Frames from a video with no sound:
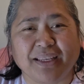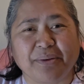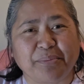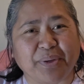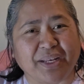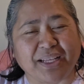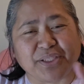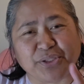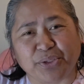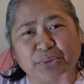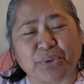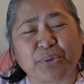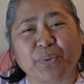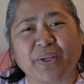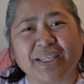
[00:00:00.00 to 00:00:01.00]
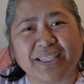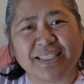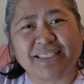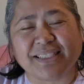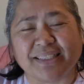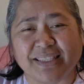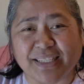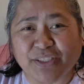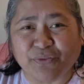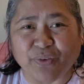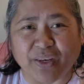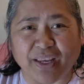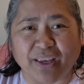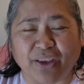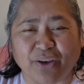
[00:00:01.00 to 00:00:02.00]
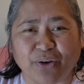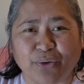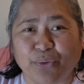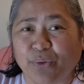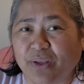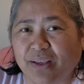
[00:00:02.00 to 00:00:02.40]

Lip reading: But as you were witness in this video,